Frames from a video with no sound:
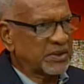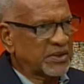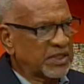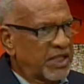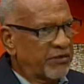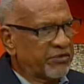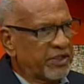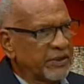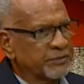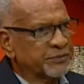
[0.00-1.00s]

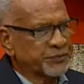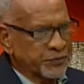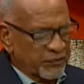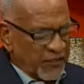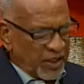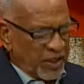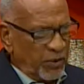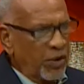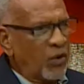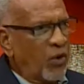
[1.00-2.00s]
slavery, there
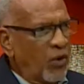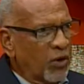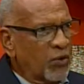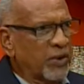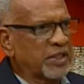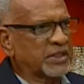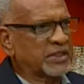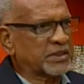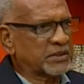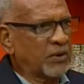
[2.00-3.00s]
were always